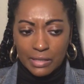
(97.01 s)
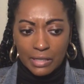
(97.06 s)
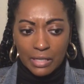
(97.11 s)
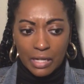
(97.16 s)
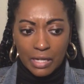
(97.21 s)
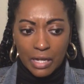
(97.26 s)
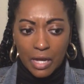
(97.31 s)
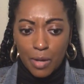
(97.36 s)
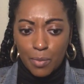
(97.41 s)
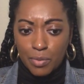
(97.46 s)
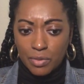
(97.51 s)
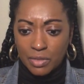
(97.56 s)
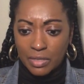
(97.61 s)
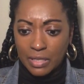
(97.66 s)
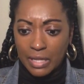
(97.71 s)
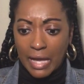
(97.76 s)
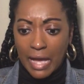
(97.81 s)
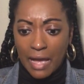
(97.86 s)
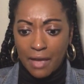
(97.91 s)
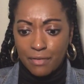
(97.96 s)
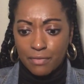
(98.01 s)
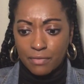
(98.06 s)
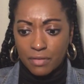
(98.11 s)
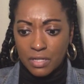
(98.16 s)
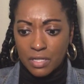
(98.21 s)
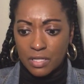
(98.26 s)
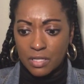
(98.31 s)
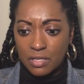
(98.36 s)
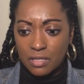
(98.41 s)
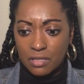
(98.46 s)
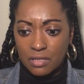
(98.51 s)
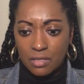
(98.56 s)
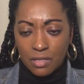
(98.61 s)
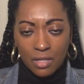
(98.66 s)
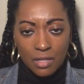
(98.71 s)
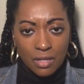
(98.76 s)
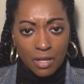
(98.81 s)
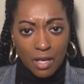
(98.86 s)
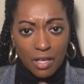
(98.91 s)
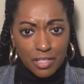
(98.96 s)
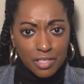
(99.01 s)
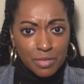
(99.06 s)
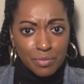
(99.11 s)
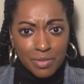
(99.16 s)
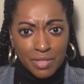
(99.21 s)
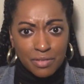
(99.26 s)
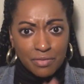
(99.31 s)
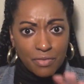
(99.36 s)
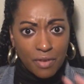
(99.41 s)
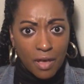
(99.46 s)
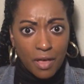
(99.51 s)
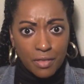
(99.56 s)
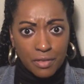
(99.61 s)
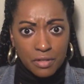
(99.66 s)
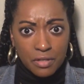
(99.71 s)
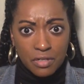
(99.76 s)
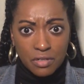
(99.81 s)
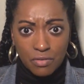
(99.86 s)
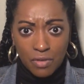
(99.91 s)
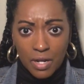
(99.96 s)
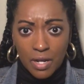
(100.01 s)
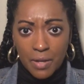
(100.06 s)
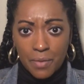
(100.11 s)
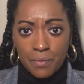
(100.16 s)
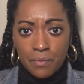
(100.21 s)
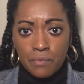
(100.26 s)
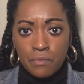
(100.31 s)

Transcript: a couple of guy friends, husband, fathers, right?